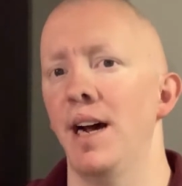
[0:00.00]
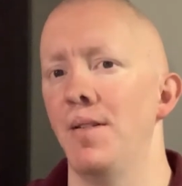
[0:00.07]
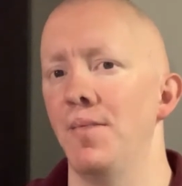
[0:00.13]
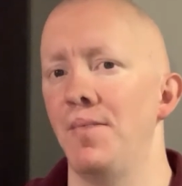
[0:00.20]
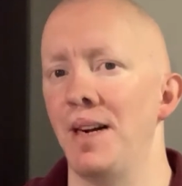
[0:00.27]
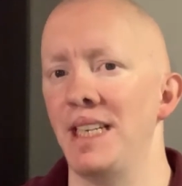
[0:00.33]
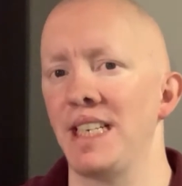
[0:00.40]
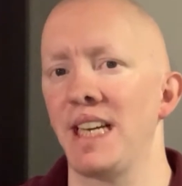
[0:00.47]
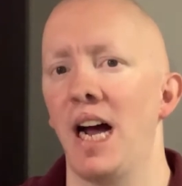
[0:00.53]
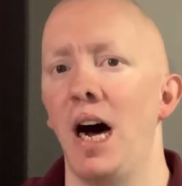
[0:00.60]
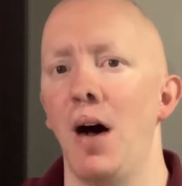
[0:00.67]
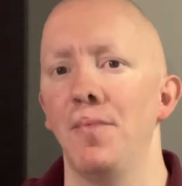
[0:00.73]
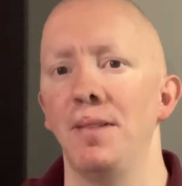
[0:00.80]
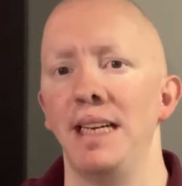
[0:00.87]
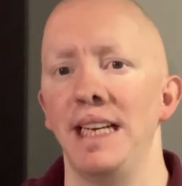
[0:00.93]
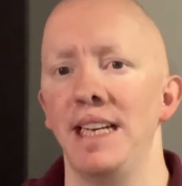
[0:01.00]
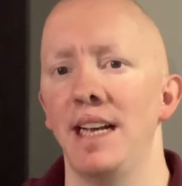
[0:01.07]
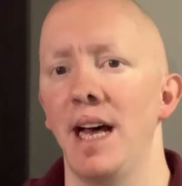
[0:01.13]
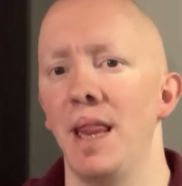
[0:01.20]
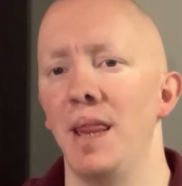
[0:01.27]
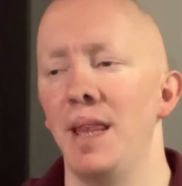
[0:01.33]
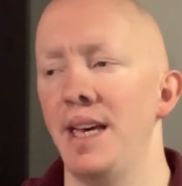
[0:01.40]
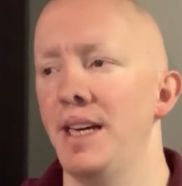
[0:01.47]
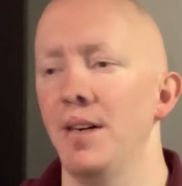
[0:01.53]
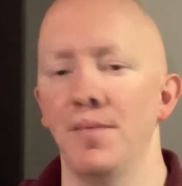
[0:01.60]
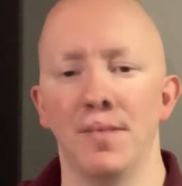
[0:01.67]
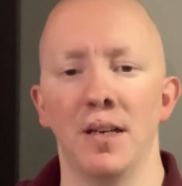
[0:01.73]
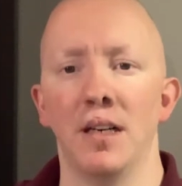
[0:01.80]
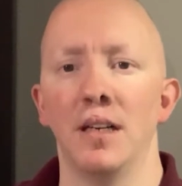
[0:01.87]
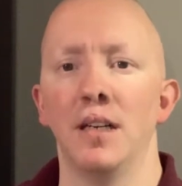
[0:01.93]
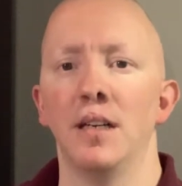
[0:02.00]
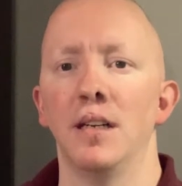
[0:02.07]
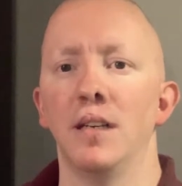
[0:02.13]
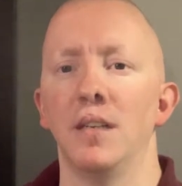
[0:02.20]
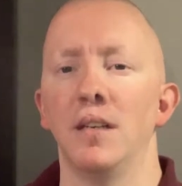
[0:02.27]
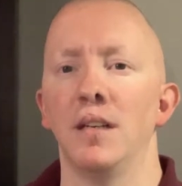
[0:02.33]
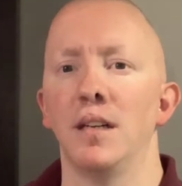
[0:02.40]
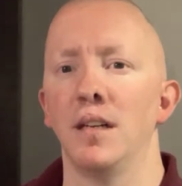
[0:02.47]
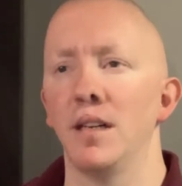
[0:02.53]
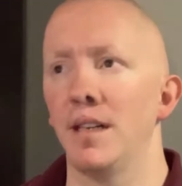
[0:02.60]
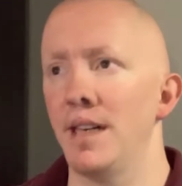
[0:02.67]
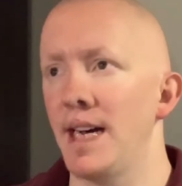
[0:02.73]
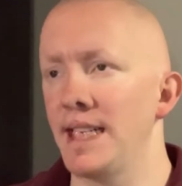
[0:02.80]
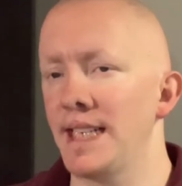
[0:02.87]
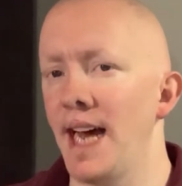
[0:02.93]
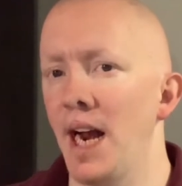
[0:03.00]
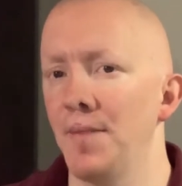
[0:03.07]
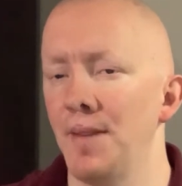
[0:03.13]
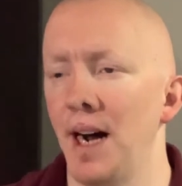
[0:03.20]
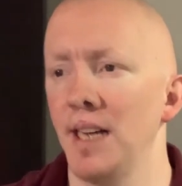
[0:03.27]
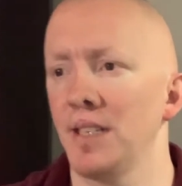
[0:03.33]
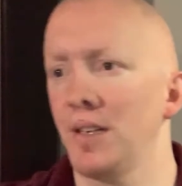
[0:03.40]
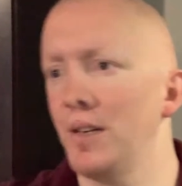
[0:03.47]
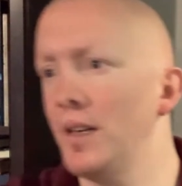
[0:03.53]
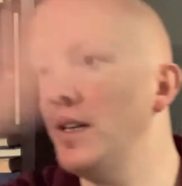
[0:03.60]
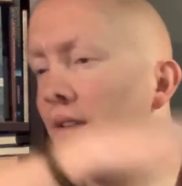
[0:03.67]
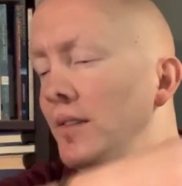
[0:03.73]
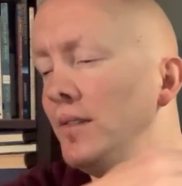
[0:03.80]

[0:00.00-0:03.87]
Everybody's copying them. Nice atomizer.